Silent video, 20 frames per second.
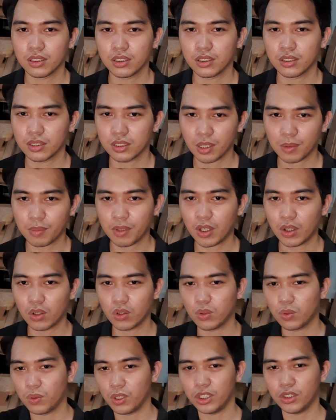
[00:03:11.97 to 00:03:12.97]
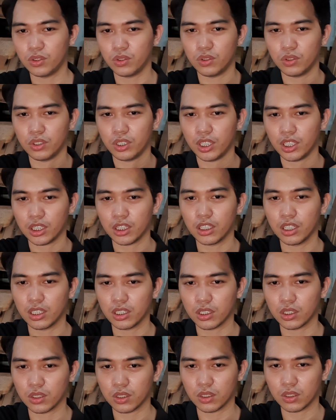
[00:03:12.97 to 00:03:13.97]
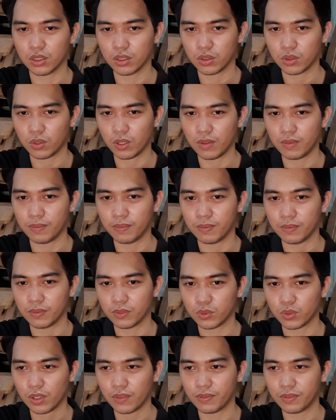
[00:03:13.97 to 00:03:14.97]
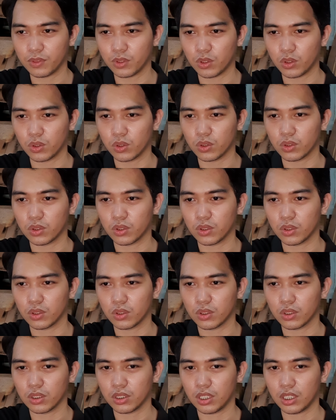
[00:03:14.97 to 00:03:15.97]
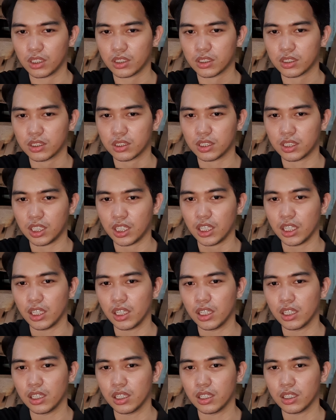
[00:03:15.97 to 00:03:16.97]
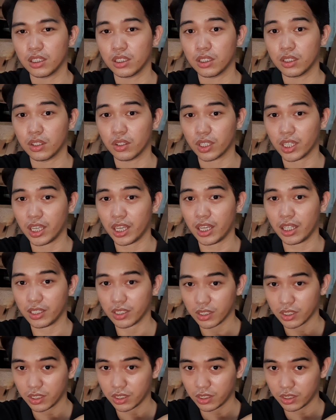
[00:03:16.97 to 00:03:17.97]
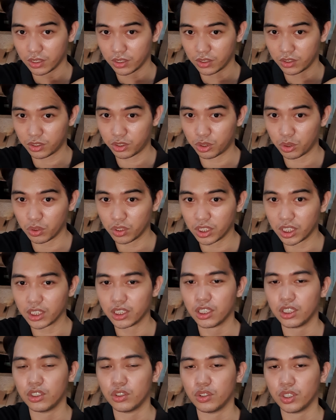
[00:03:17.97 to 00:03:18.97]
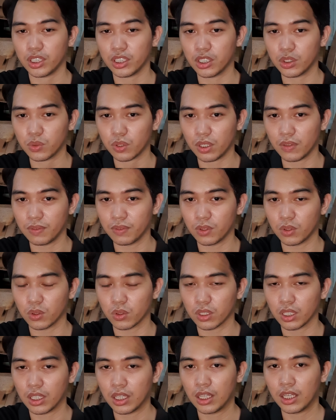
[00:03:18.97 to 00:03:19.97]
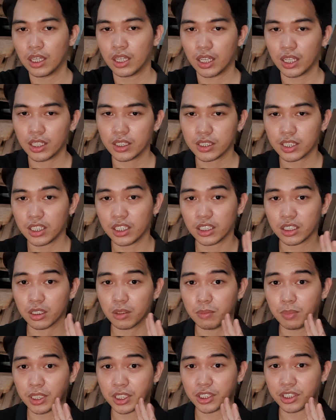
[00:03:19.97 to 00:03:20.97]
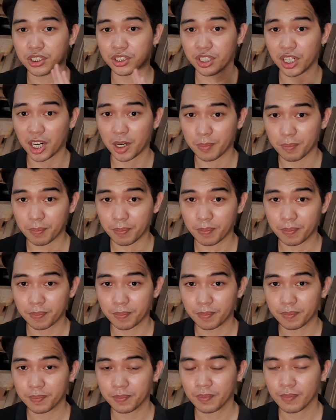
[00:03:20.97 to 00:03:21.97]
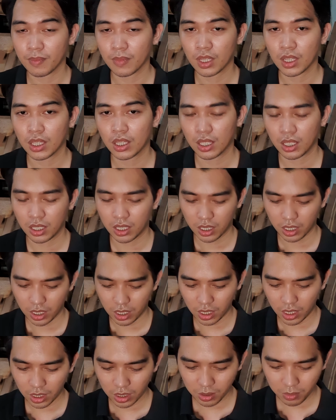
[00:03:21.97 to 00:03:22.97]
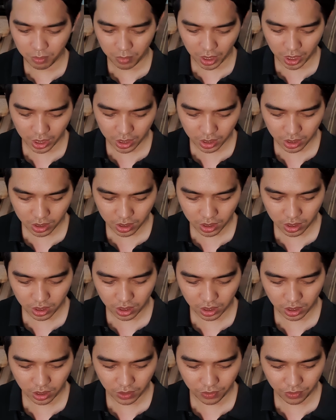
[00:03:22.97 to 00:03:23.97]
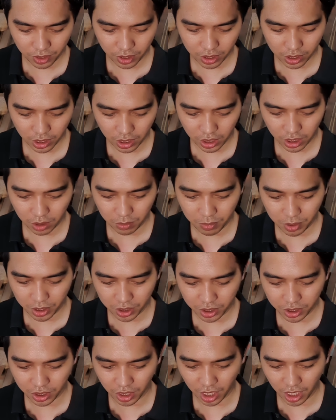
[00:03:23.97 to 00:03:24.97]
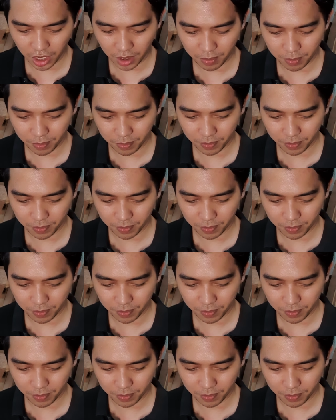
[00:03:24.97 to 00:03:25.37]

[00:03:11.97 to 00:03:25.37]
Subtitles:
somehow when you hit the 12th note, it's still okay. You tuned it and you hit the 12th note, and it's a little bit sharp. It means if it's a little bit sharp,